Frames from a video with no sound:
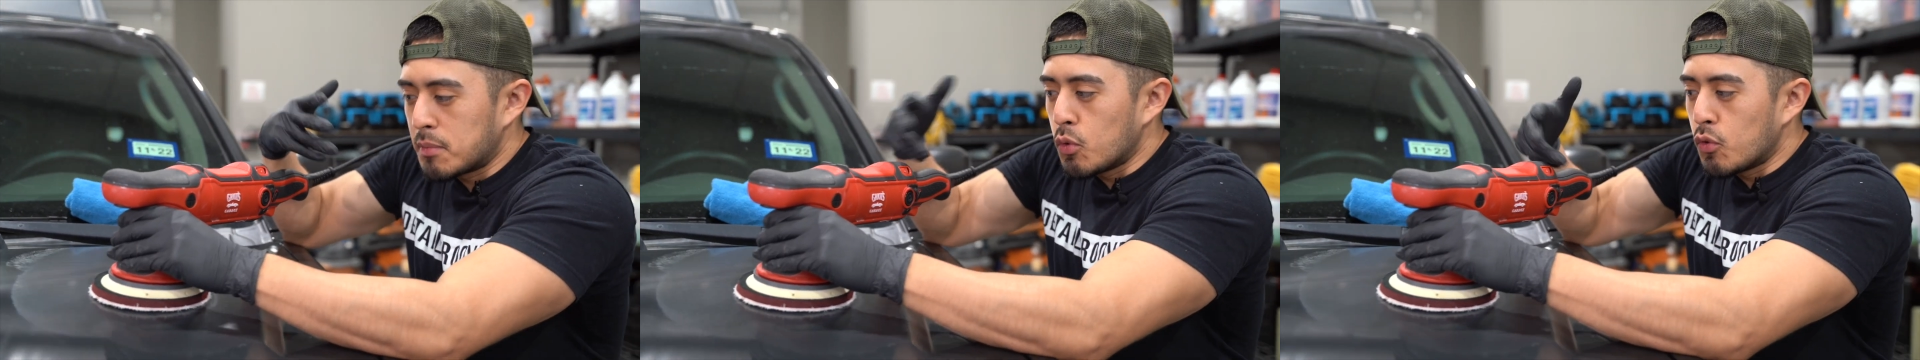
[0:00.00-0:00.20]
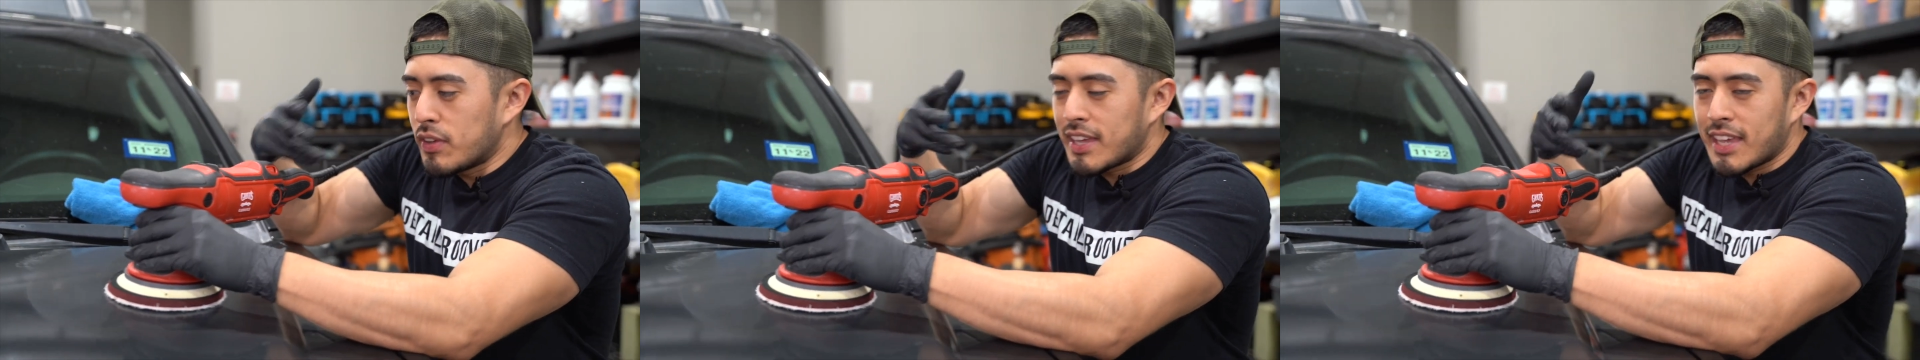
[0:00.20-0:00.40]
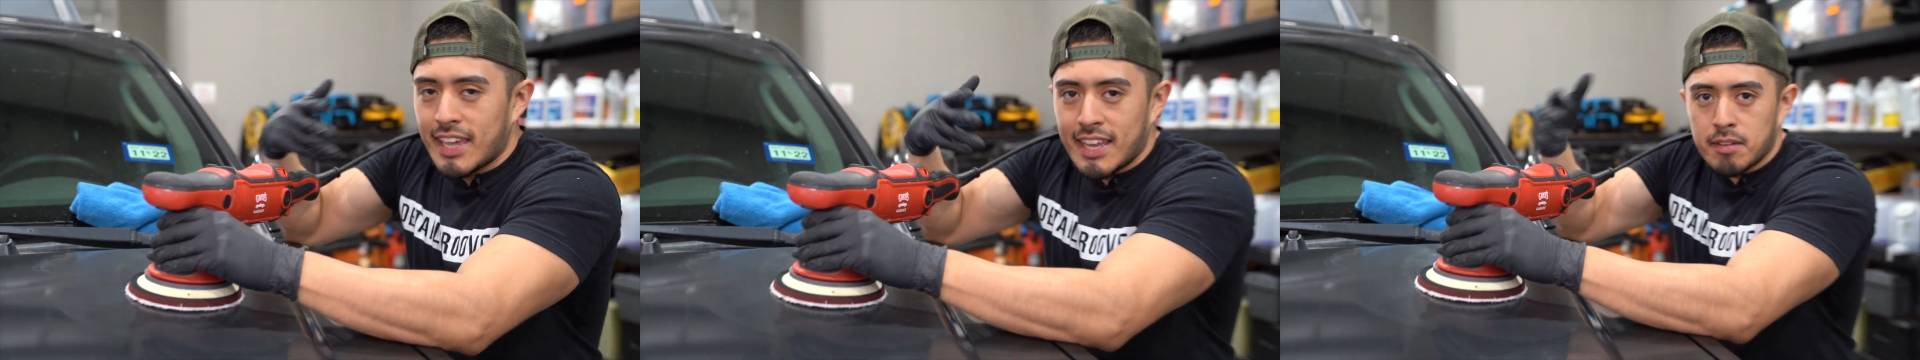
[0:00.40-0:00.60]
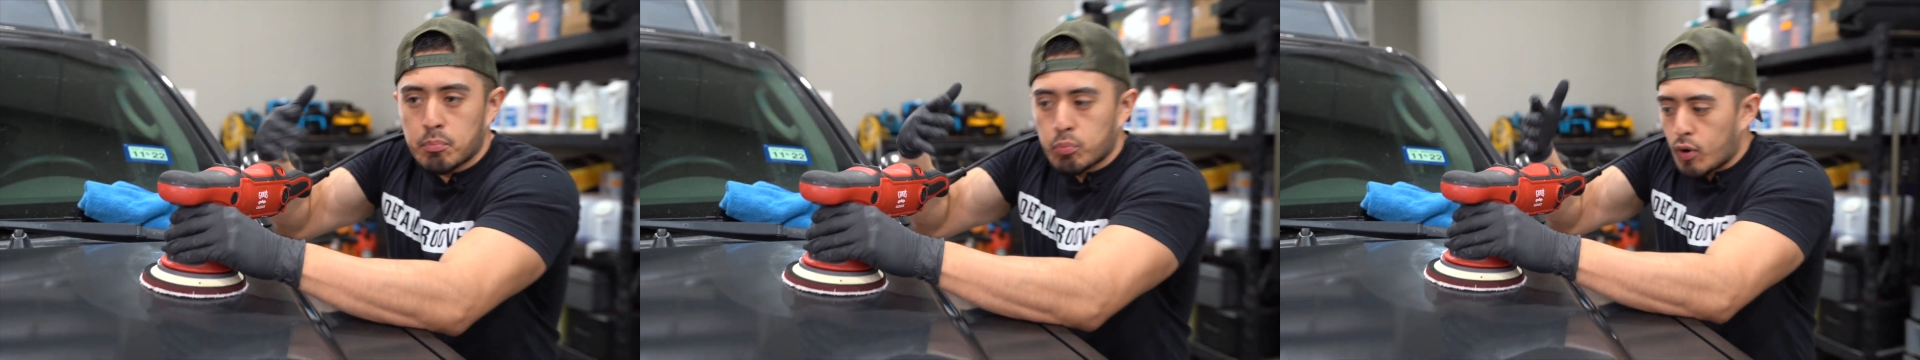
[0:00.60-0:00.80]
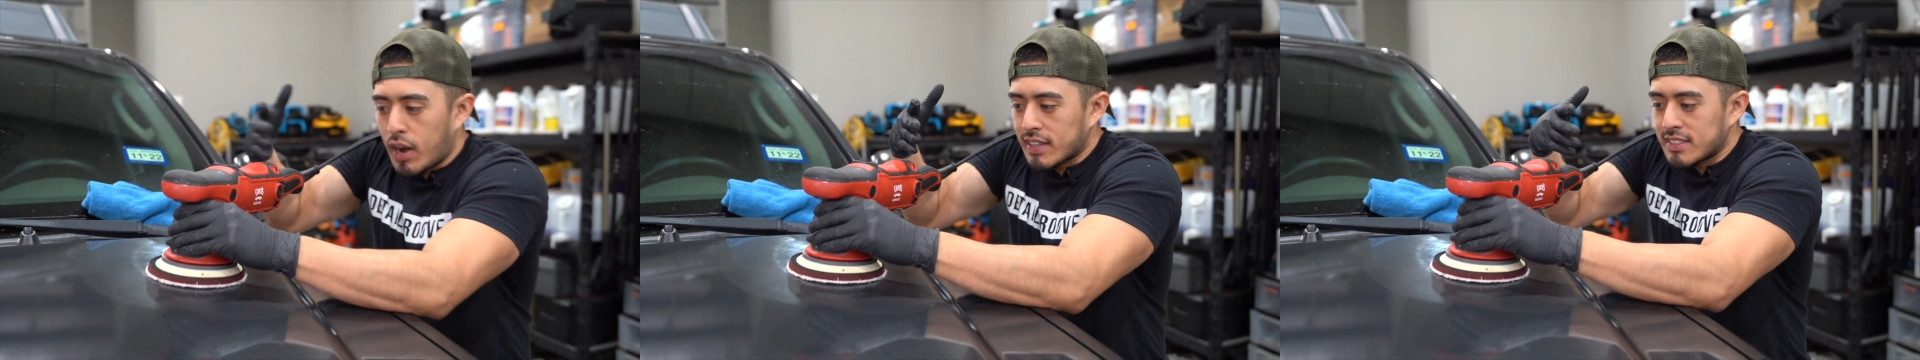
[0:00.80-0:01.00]
moving in
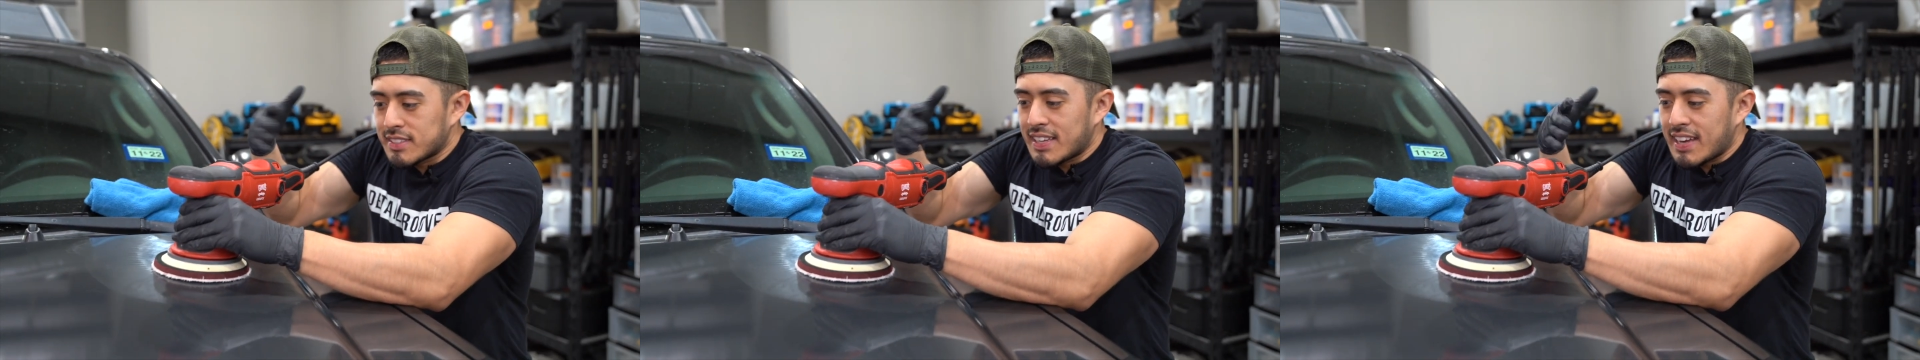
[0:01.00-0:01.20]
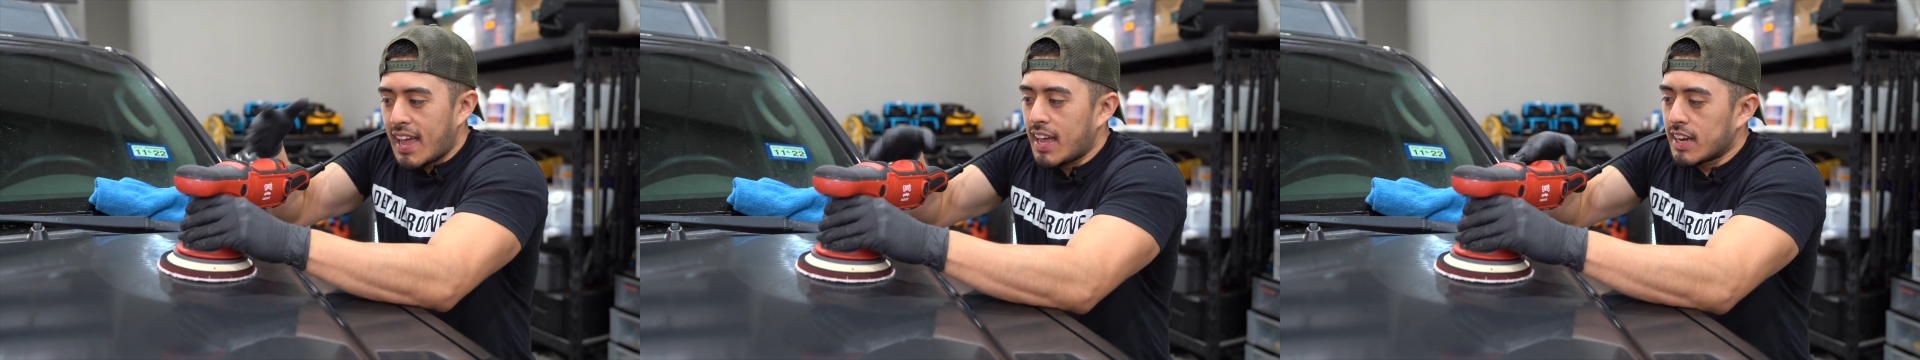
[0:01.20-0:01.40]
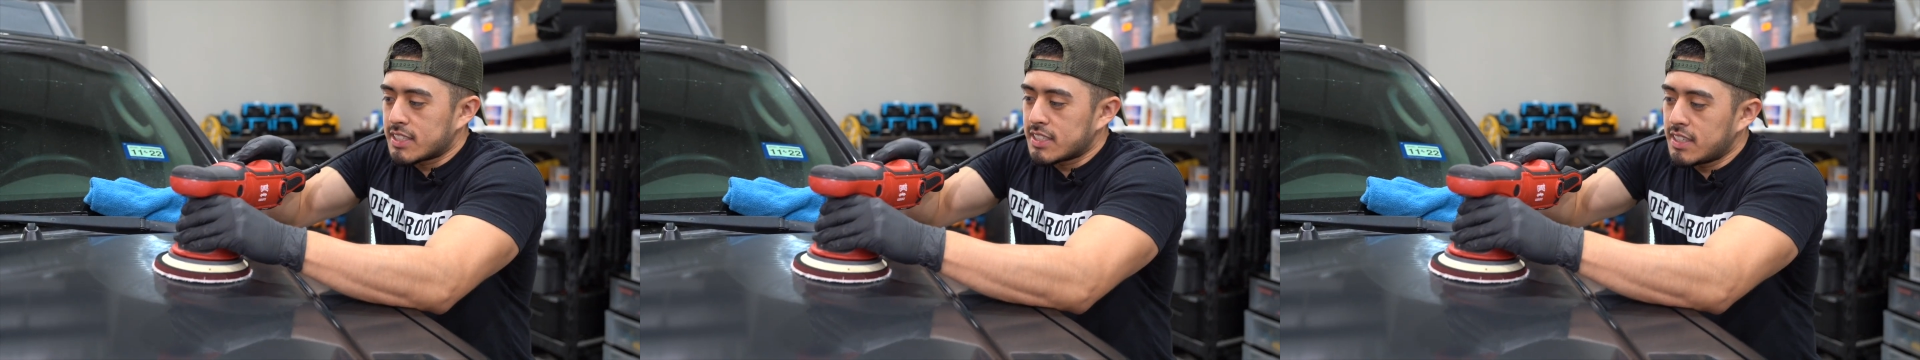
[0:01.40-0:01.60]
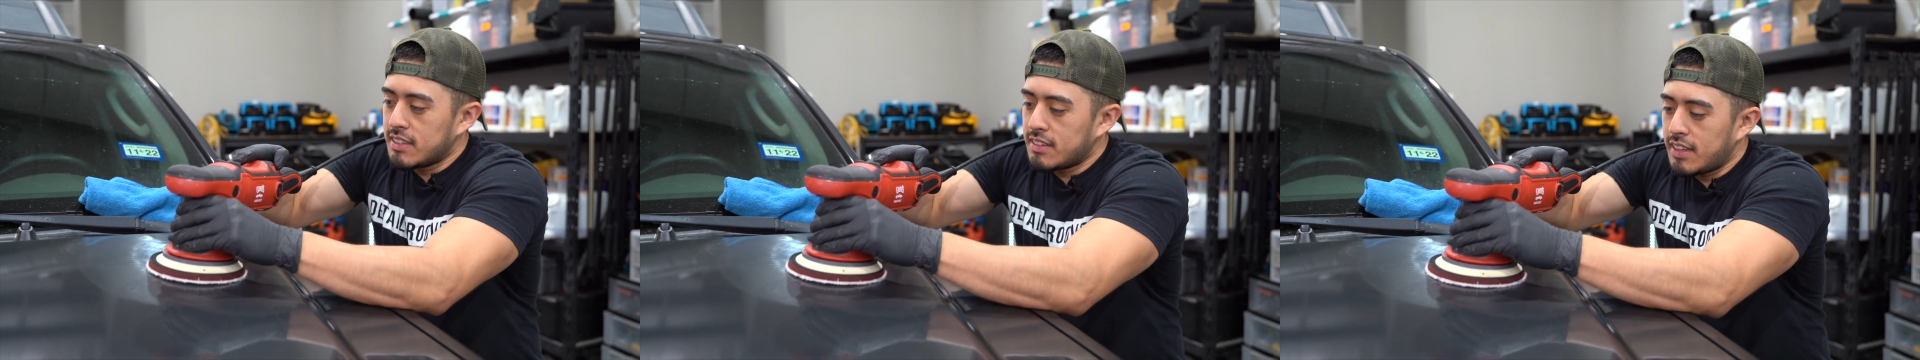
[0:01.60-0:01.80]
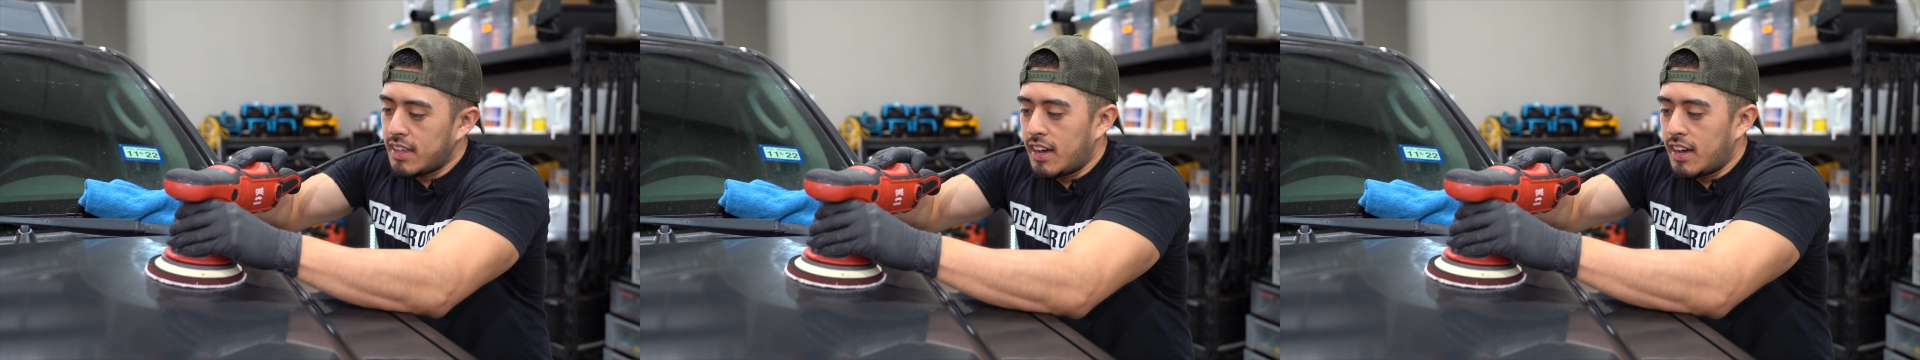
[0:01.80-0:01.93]
practice, in action,